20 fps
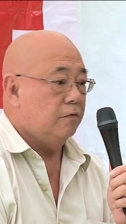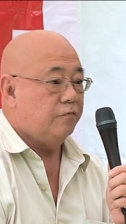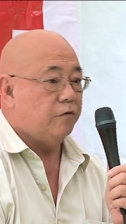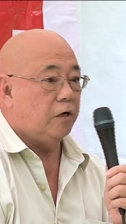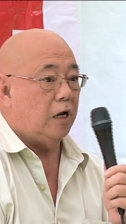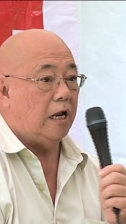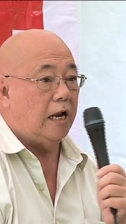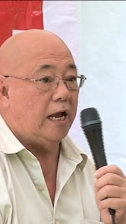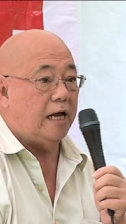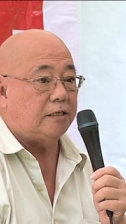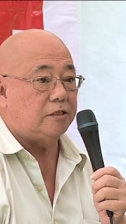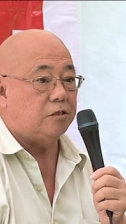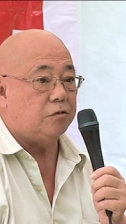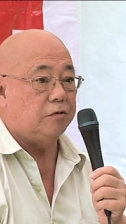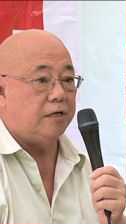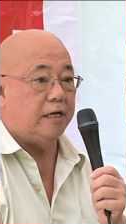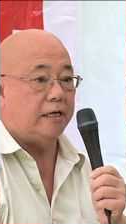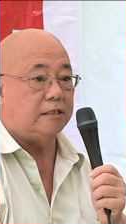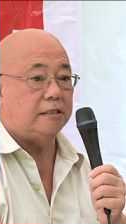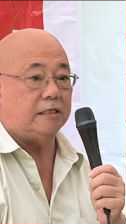for the last
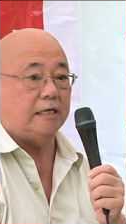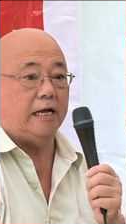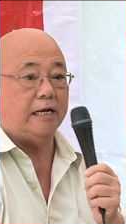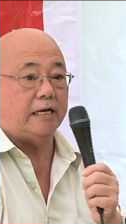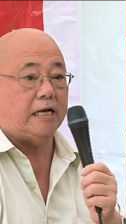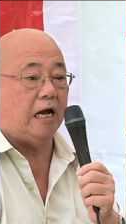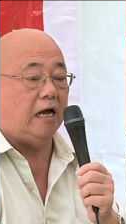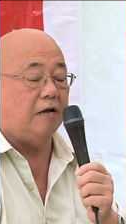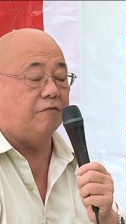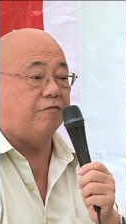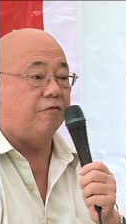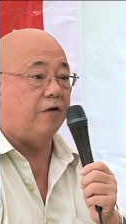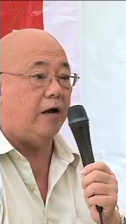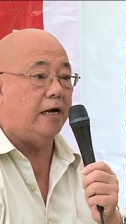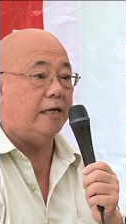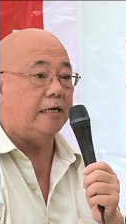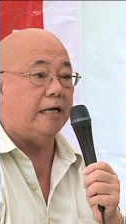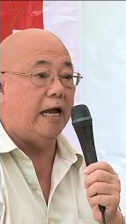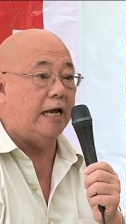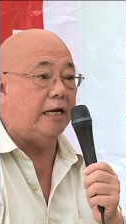two days and I can't
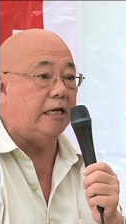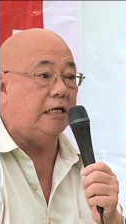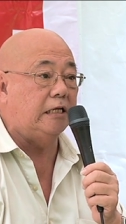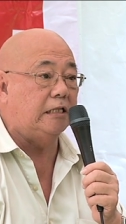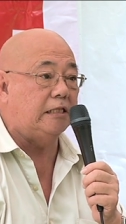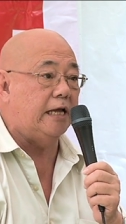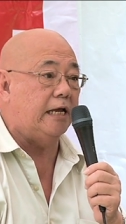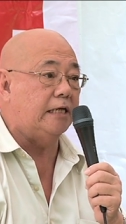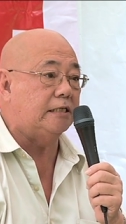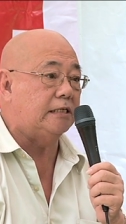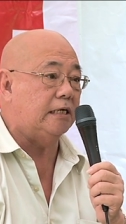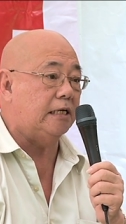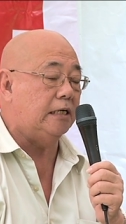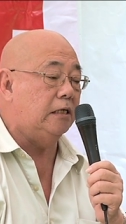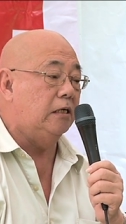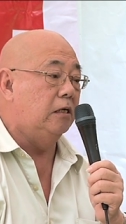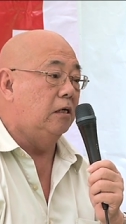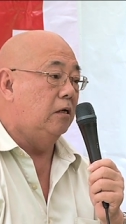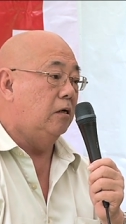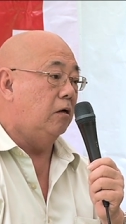find any
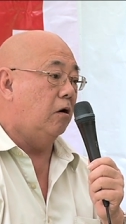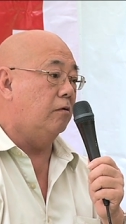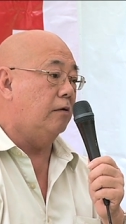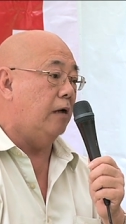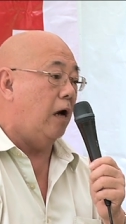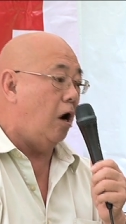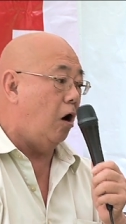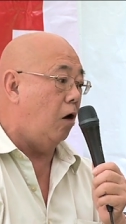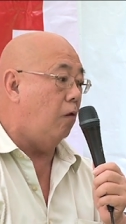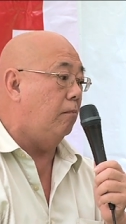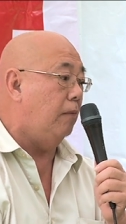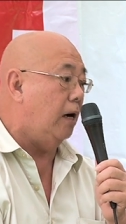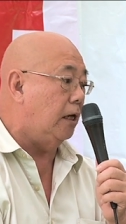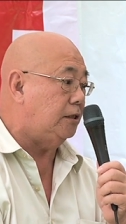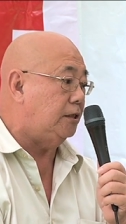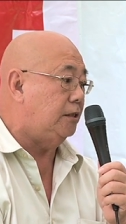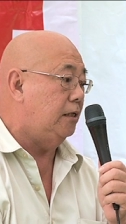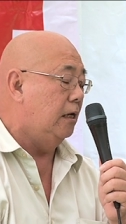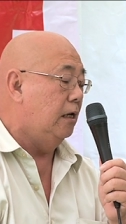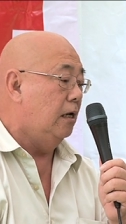data on how
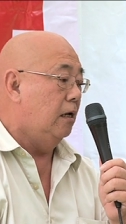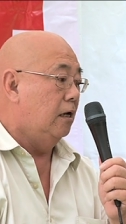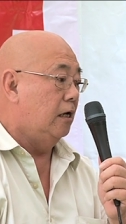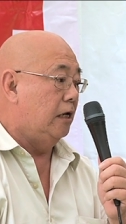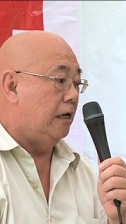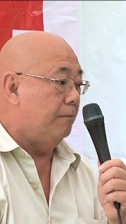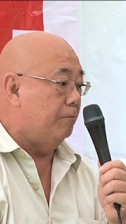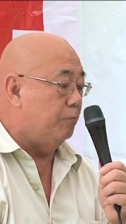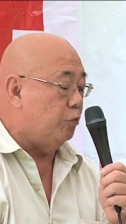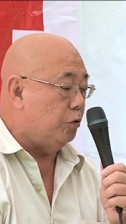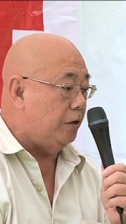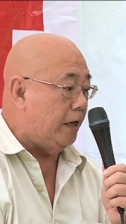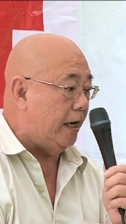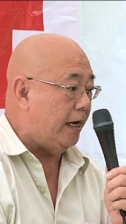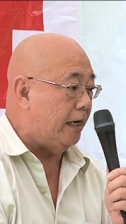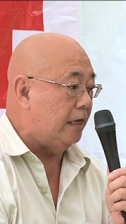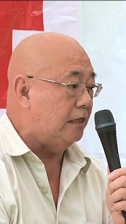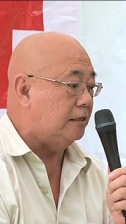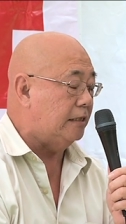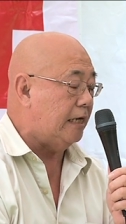much Lim Boon
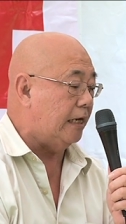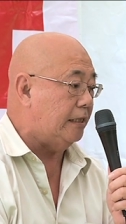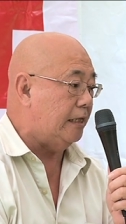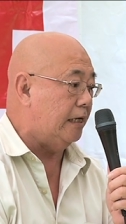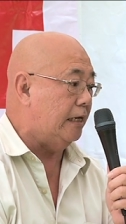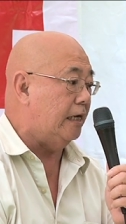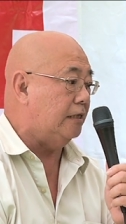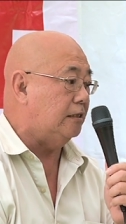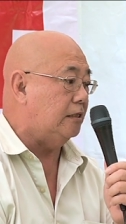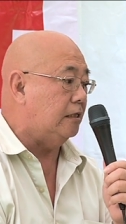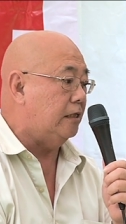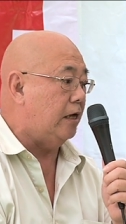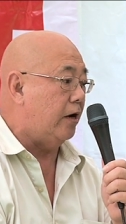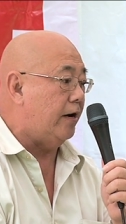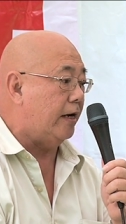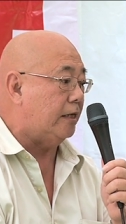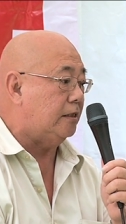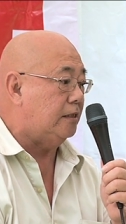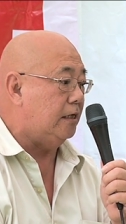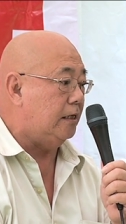Heng is getting as a
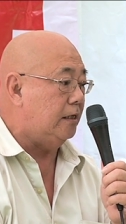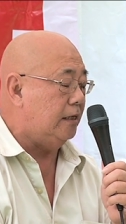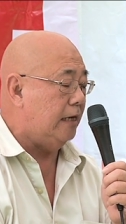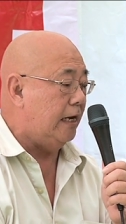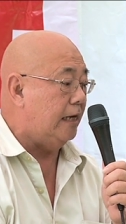director,